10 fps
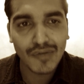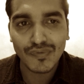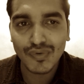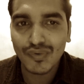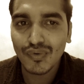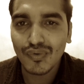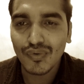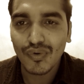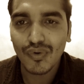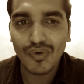of two
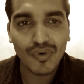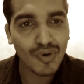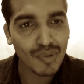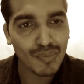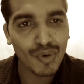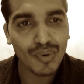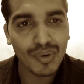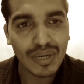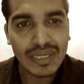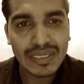or
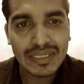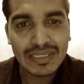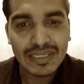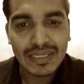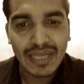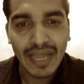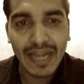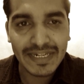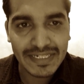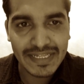more
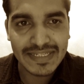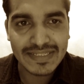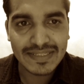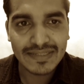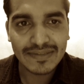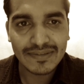entities.